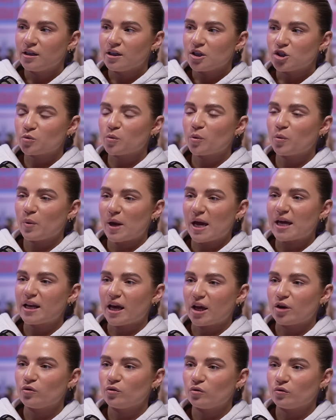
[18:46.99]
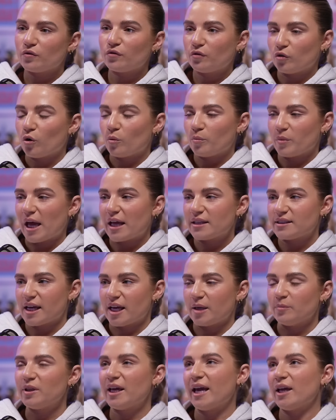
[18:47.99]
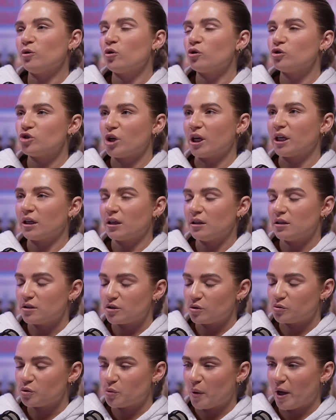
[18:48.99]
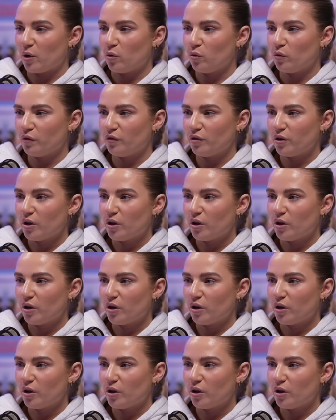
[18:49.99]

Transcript: So we were out from that time. Yeah, not drinking until 12.